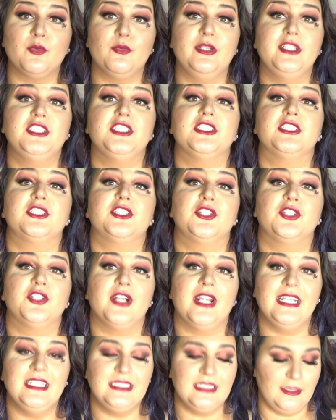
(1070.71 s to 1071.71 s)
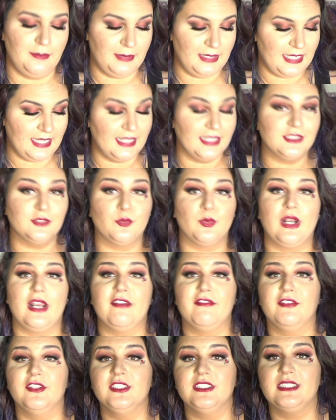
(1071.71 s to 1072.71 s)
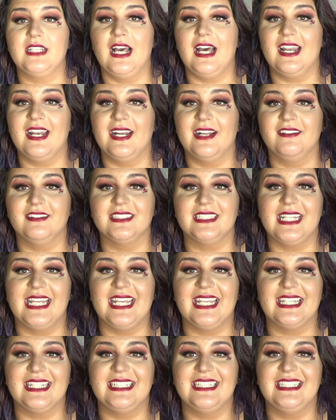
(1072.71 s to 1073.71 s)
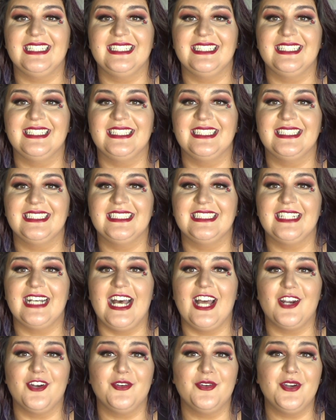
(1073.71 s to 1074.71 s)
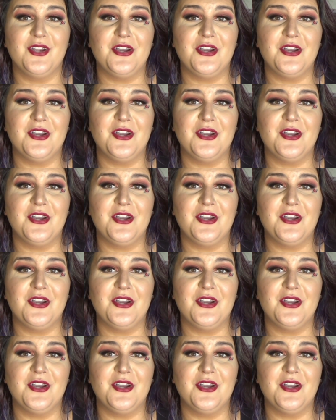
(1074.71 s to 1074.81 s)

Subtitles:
which is crazy because when I first got it, I was like, I don't